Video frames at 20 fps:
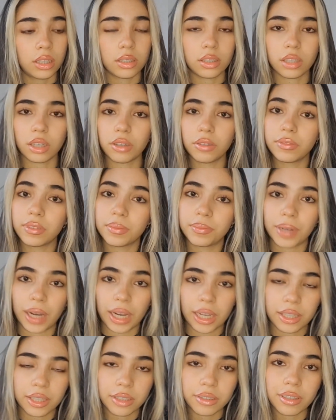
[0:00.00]
So
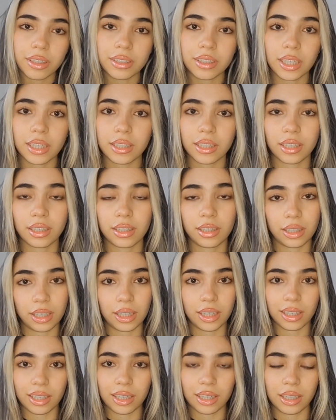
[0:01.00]
vibrato is a
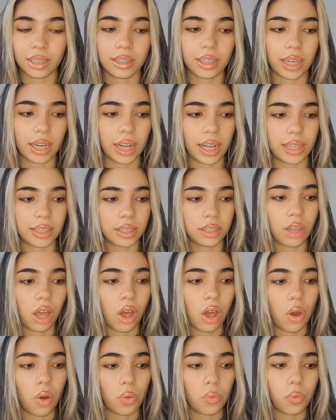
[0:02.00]
technique that adds
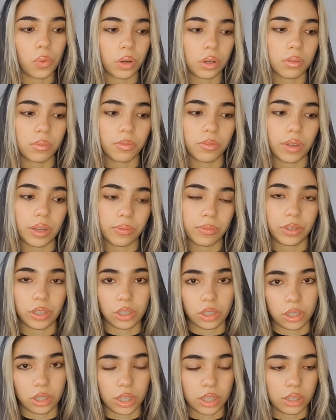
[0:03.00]
warmth and
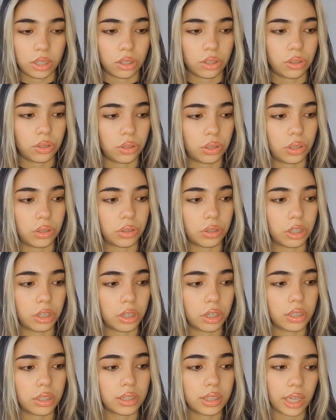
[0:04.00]
richness to
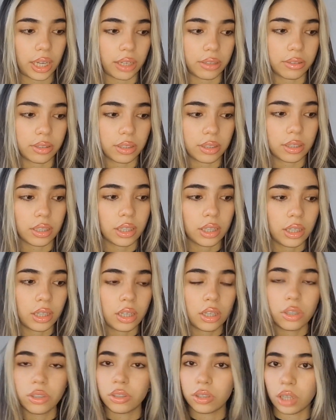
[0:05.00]
your sounds.
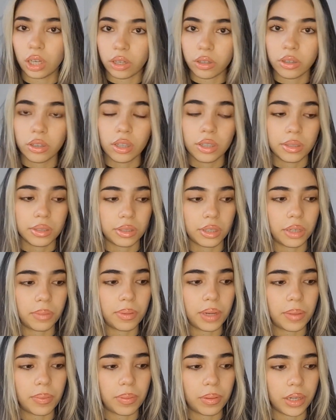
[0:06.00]
So
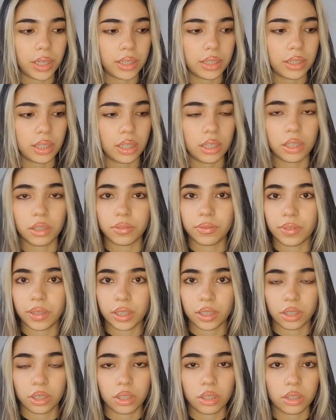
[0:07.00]
start by placing your
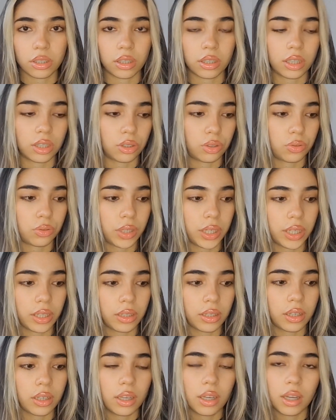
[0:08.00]
fingers on a string.